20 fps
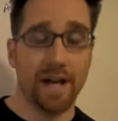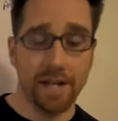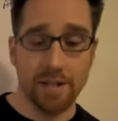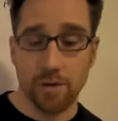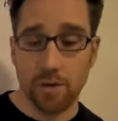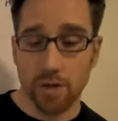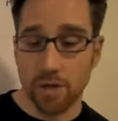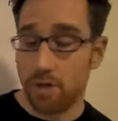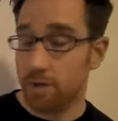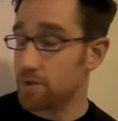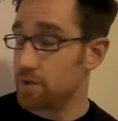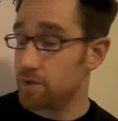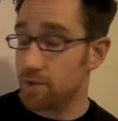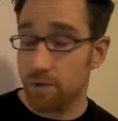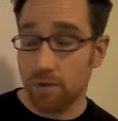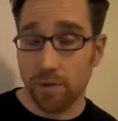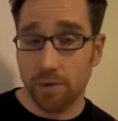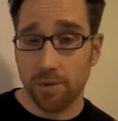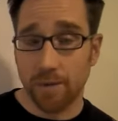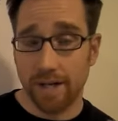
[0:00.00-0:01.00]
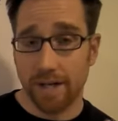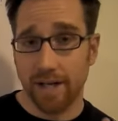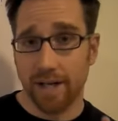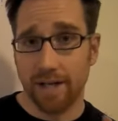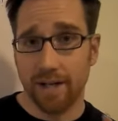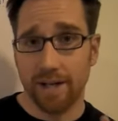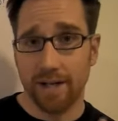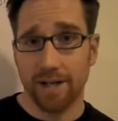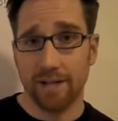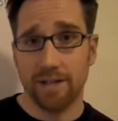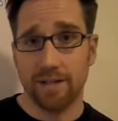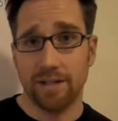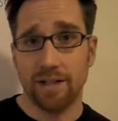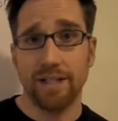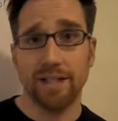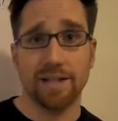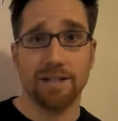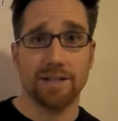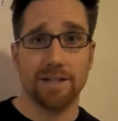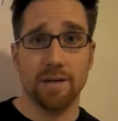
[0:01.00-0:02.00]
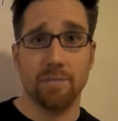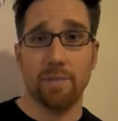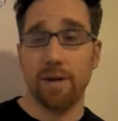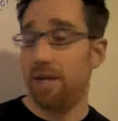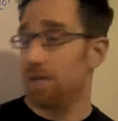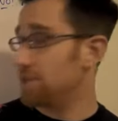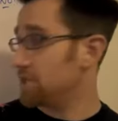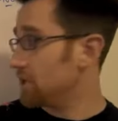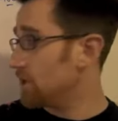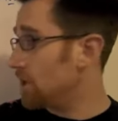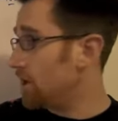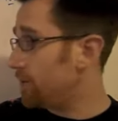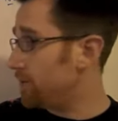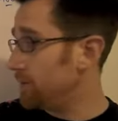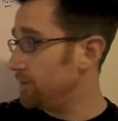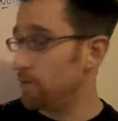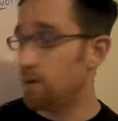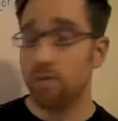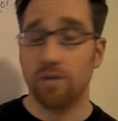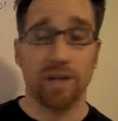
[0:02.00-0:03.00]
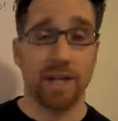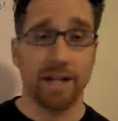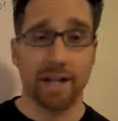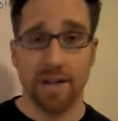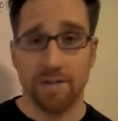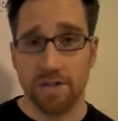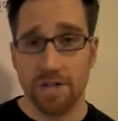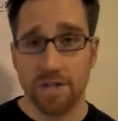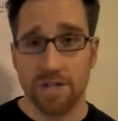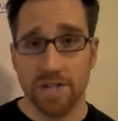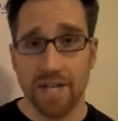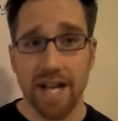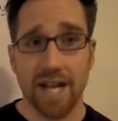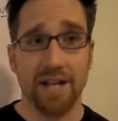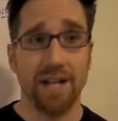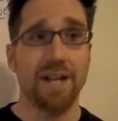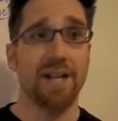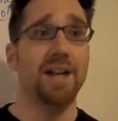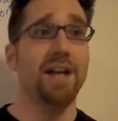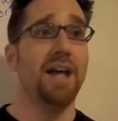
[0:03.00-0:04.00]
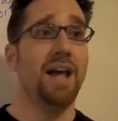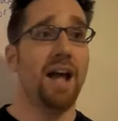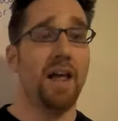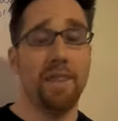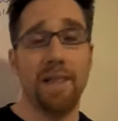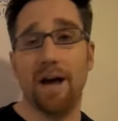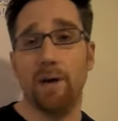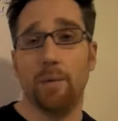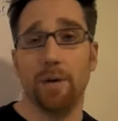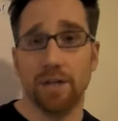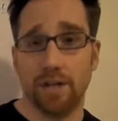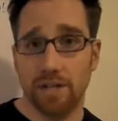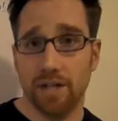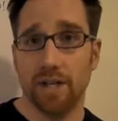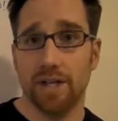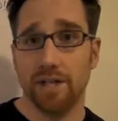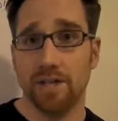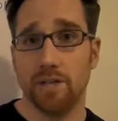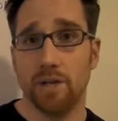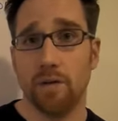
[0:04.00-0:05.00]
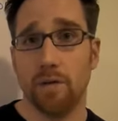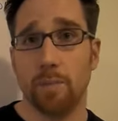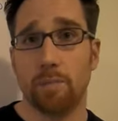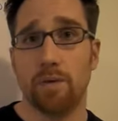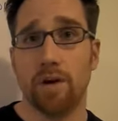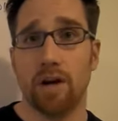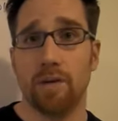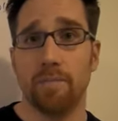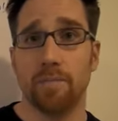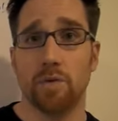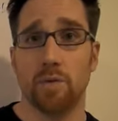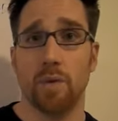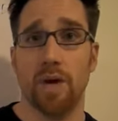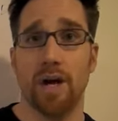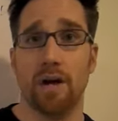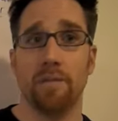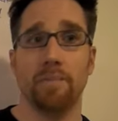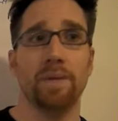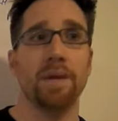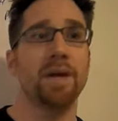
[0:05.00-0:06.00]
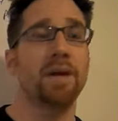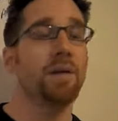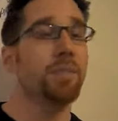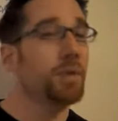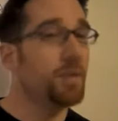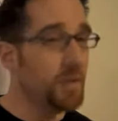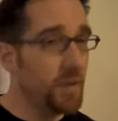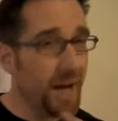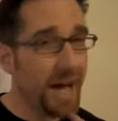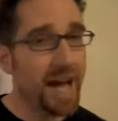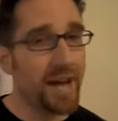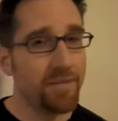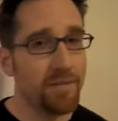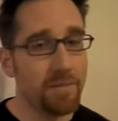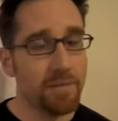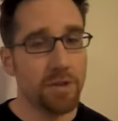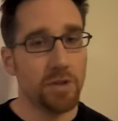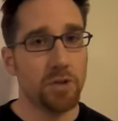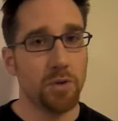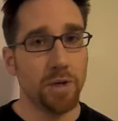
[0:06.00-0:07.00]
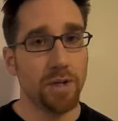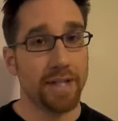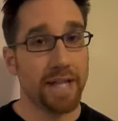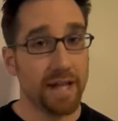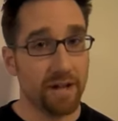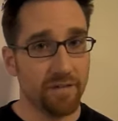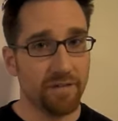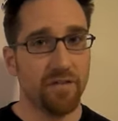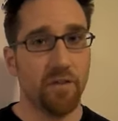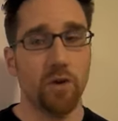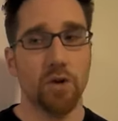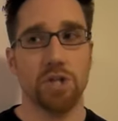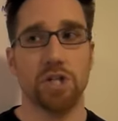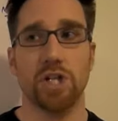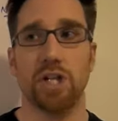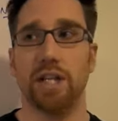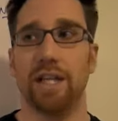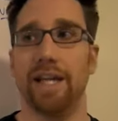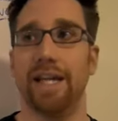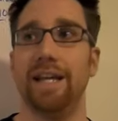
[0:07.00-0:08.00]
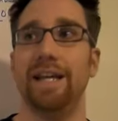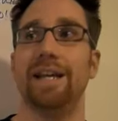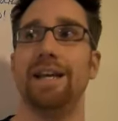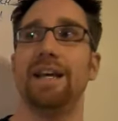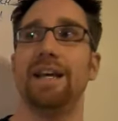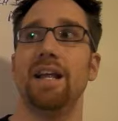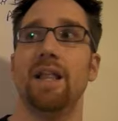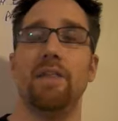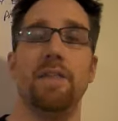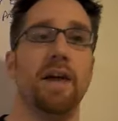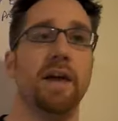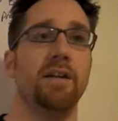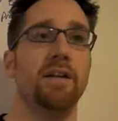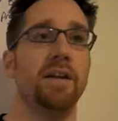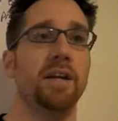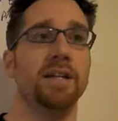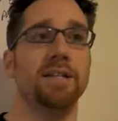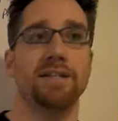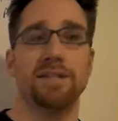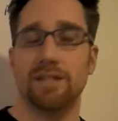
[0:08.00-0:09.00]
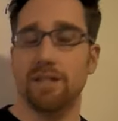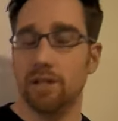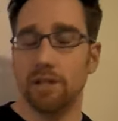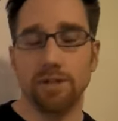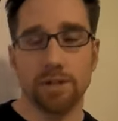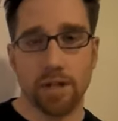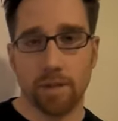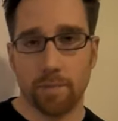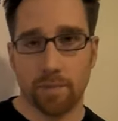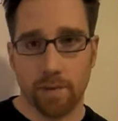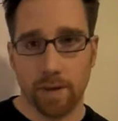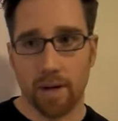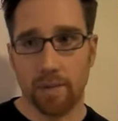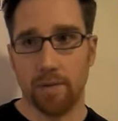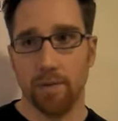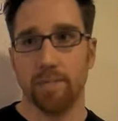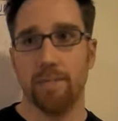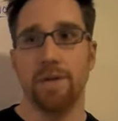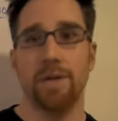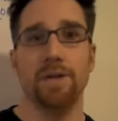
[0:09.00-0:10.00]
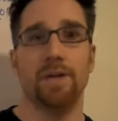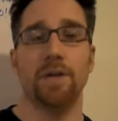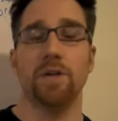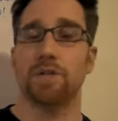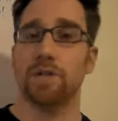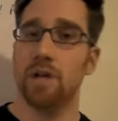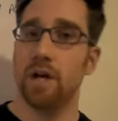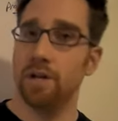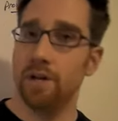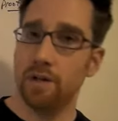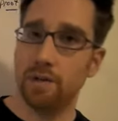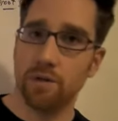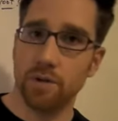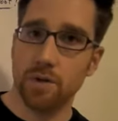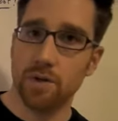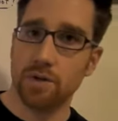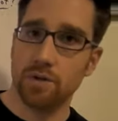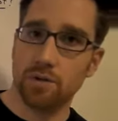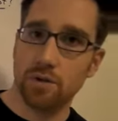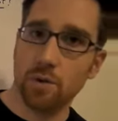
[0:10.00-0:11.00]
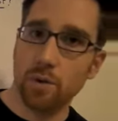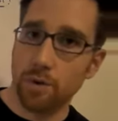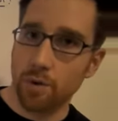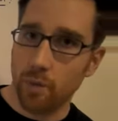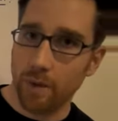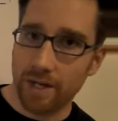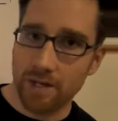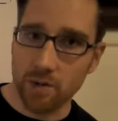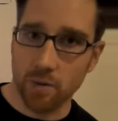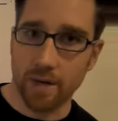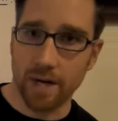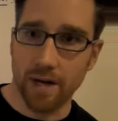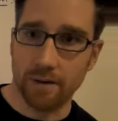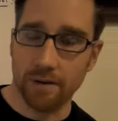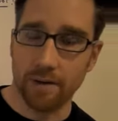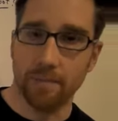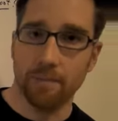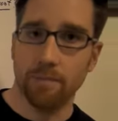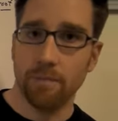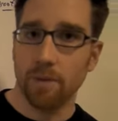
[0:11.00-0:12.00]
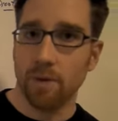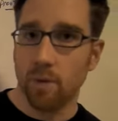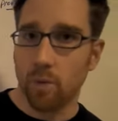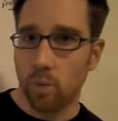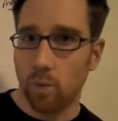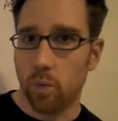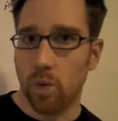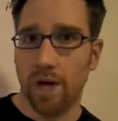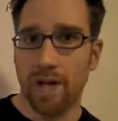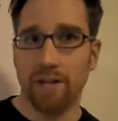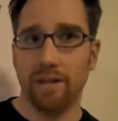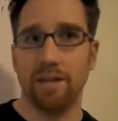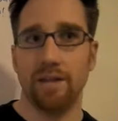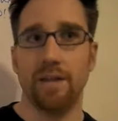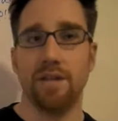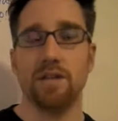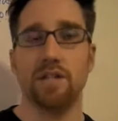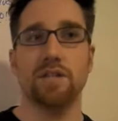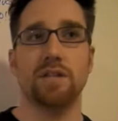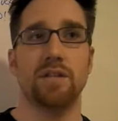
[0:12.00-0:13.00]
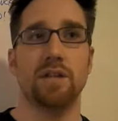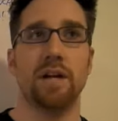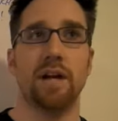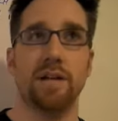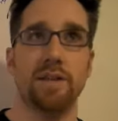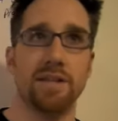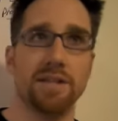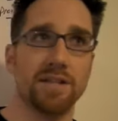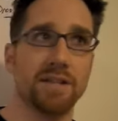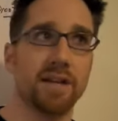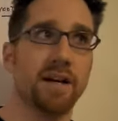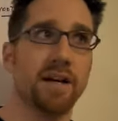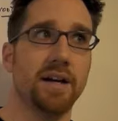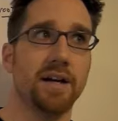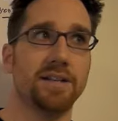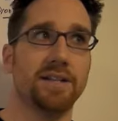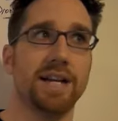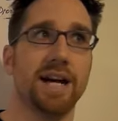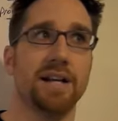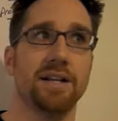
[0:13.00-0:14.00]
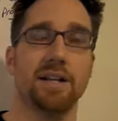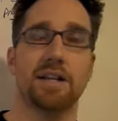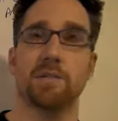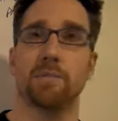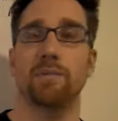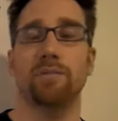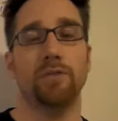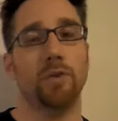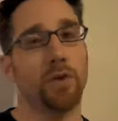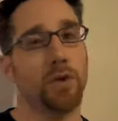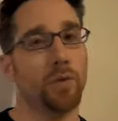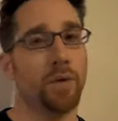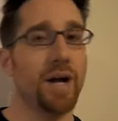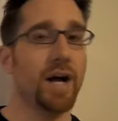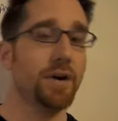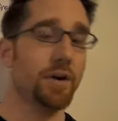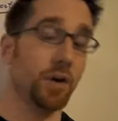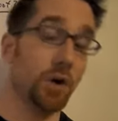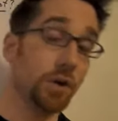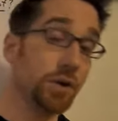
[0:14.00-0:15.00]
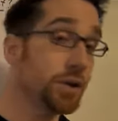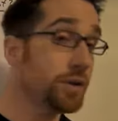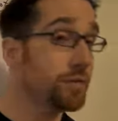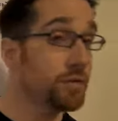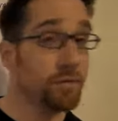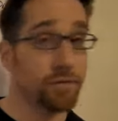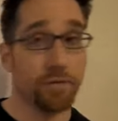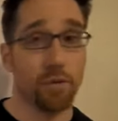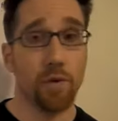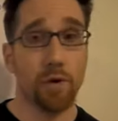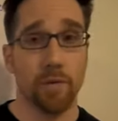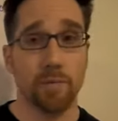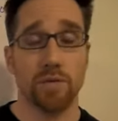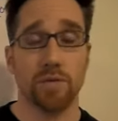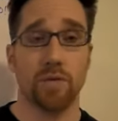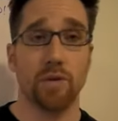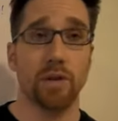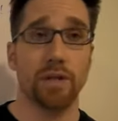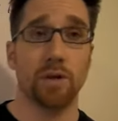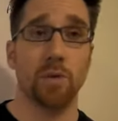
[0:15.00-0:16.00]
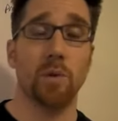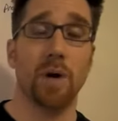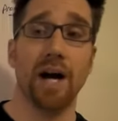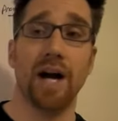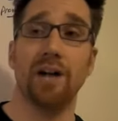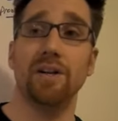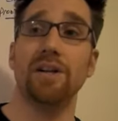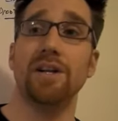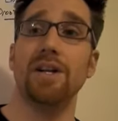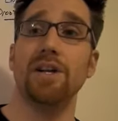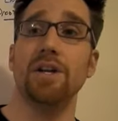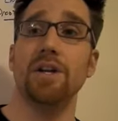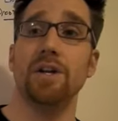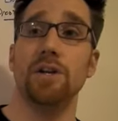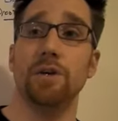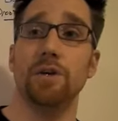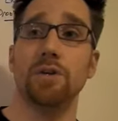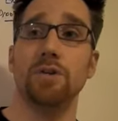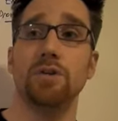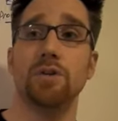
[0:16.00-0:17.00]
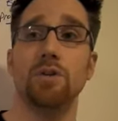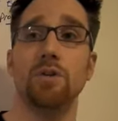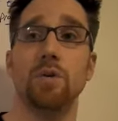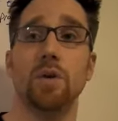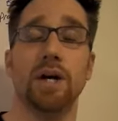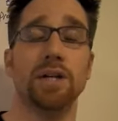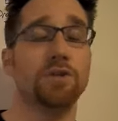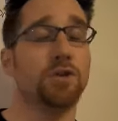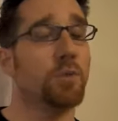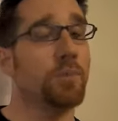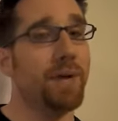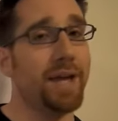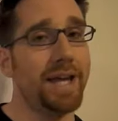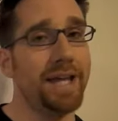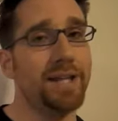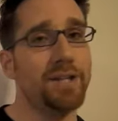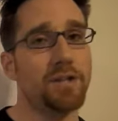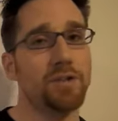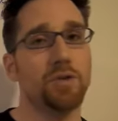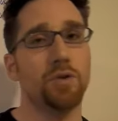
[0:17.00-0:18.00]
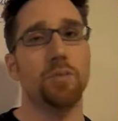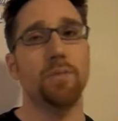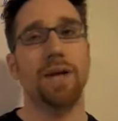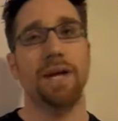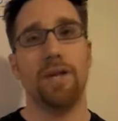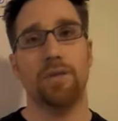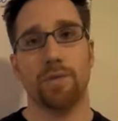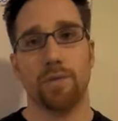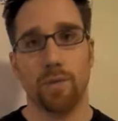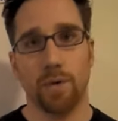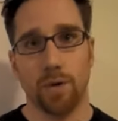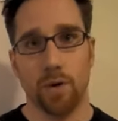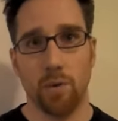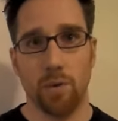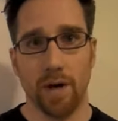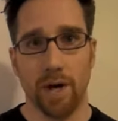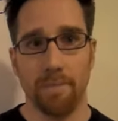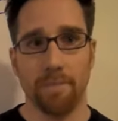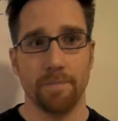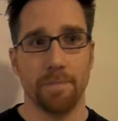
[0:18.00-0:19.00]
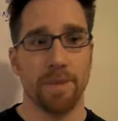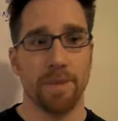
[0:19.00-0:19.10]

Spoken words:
You can also delete the subpages and copy them over like I've just said, and that would solve the problem as well. But if you haven't been doing that, unfortunately, then it's still not a problem. There's two other ways around it. One, this tactic has been floating around on all the different forums for a little while. You can do a domain-to-domain 301.